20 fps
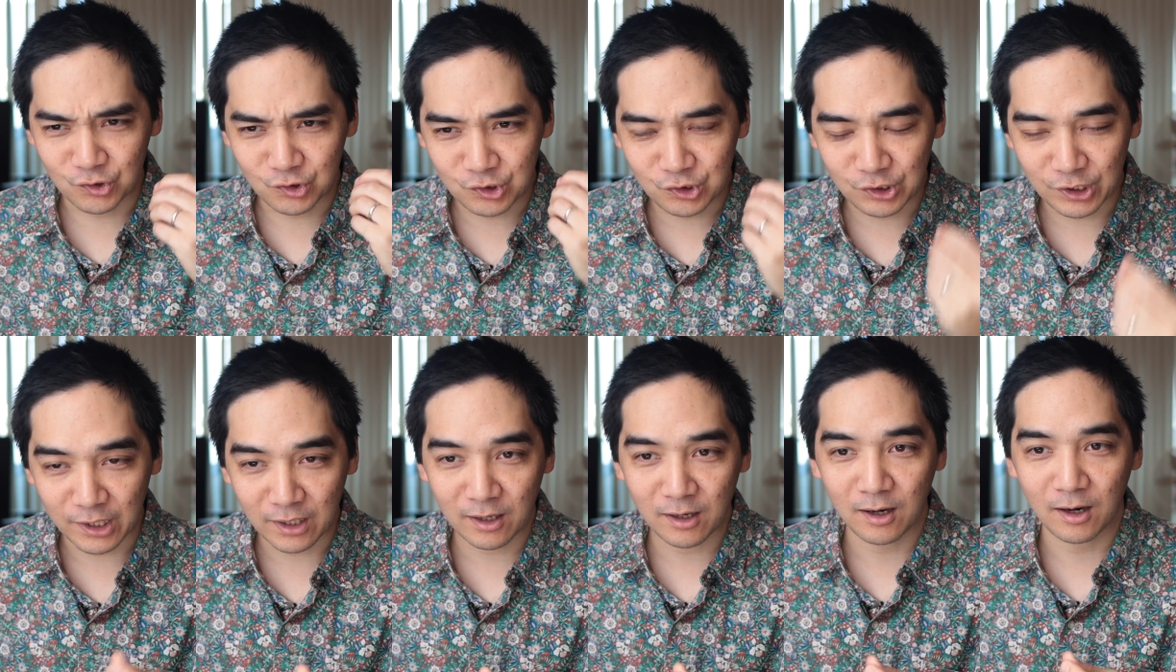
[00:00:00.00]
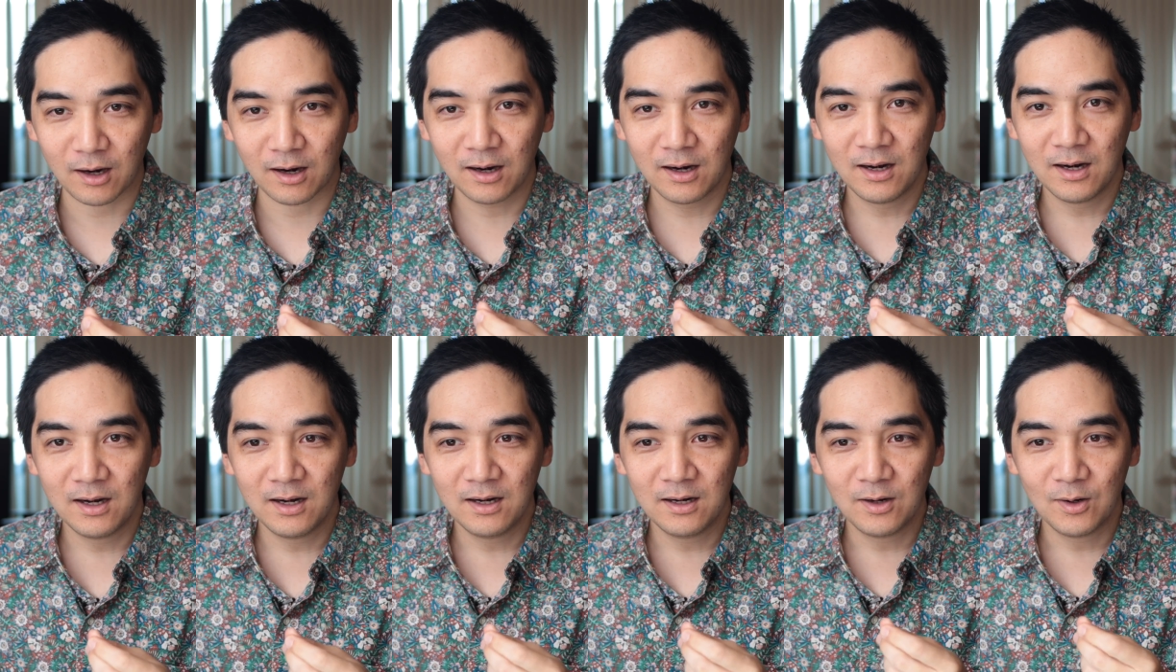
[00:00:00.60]
share
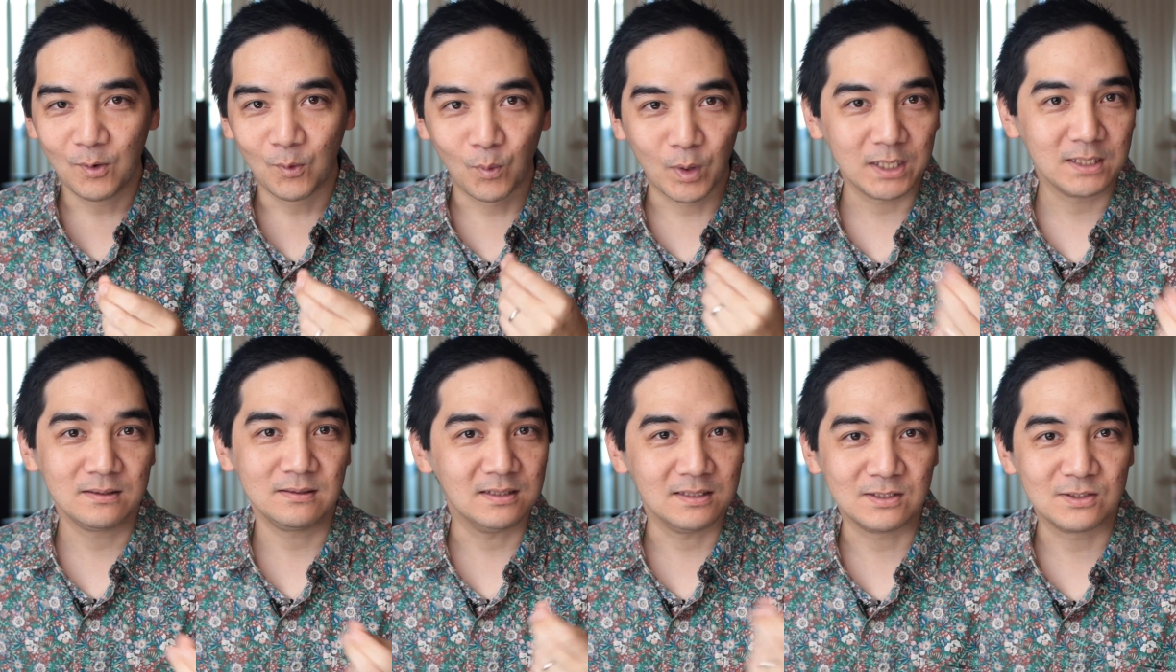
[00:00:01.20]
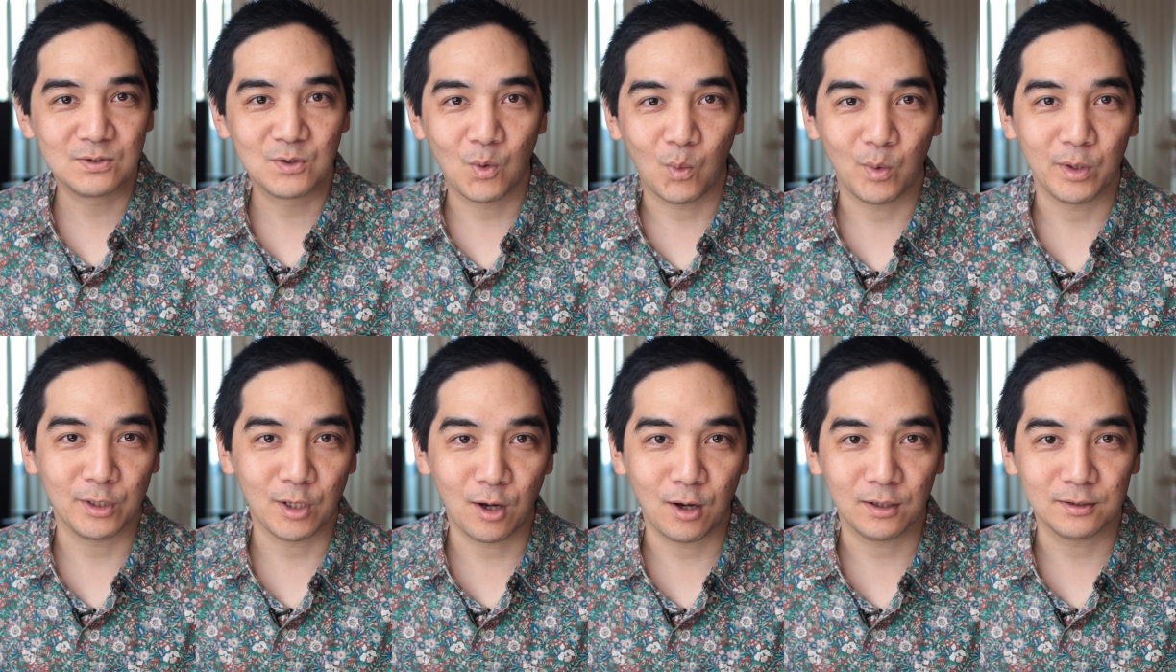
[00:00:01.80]
what is
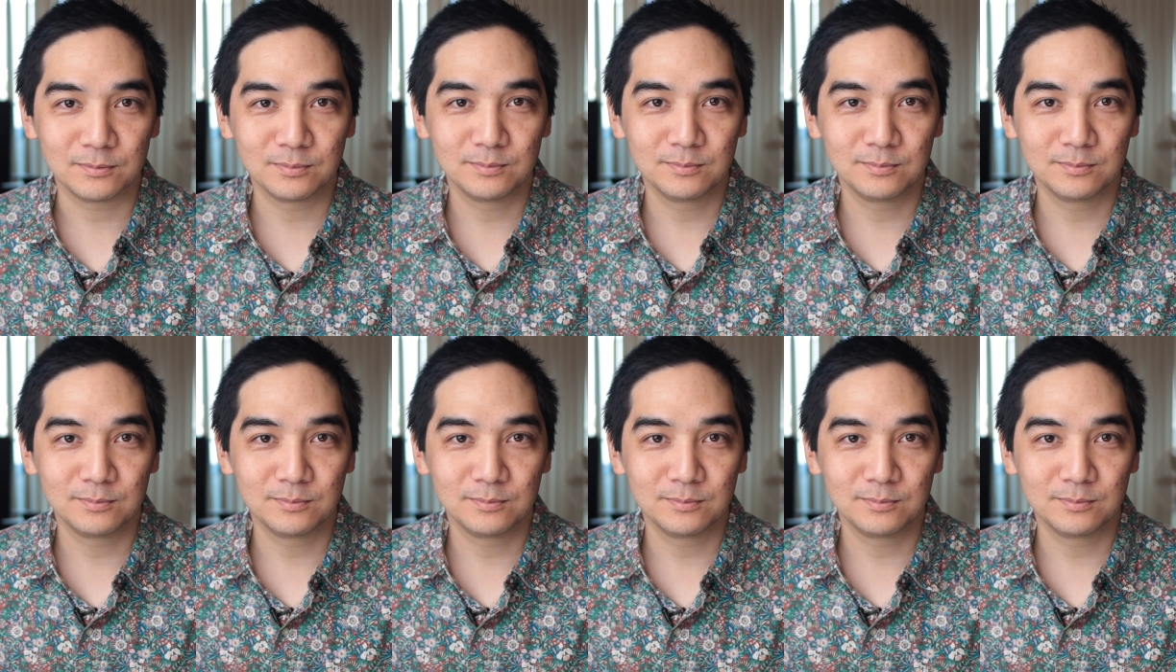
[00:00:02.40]
going on.